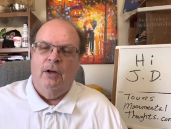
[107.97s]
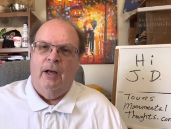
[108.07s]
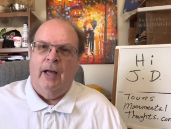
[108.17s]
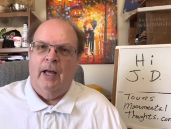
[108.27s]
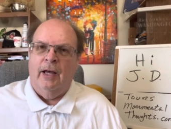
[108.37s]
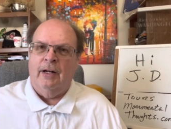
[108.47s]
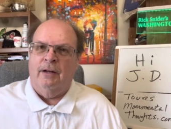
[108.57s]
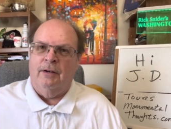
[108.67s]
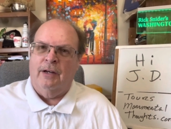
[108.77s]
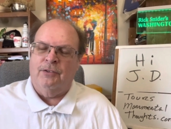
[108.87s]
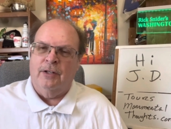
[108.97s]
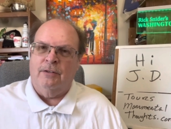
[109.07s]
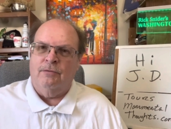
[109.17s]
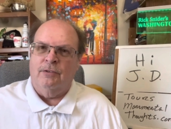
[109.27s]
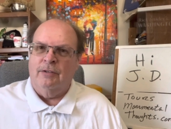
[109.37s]
And I, I think
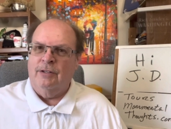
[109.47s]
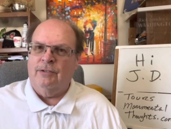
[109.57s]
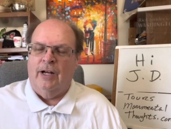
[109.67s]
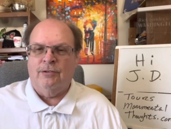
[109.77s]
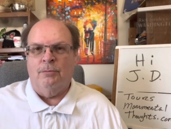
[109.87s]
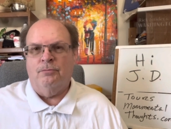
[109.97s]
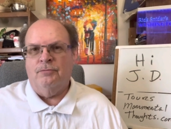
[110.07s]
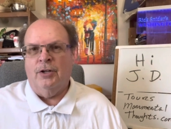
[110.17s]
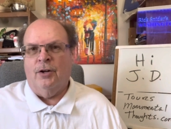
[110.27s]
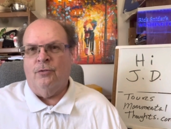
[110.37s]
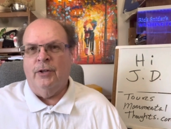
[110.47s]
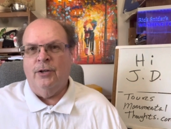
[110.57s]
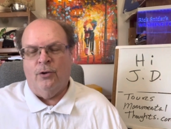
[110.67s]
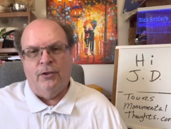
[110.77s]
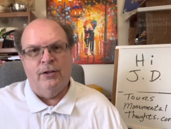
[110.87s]
he's got some, you know,
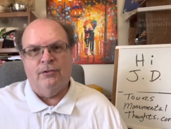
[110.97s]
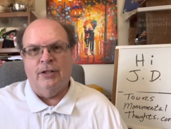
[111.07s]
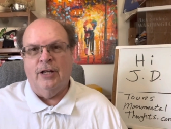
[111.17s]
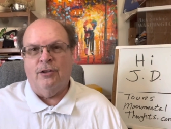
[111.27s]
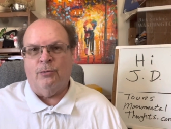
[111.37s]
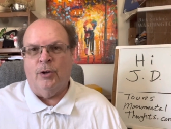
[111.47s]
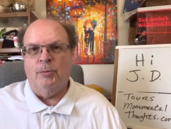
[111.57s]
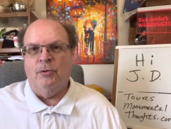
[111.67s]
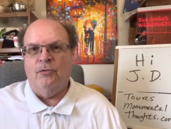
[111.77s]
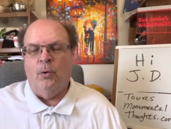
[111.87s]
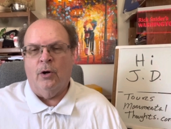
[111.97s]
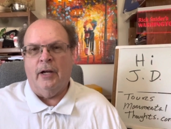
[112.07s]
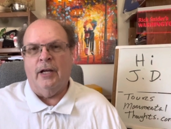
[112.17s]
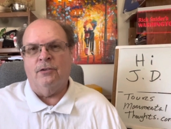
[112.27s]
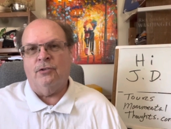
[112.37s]
legal things to get through beforehand.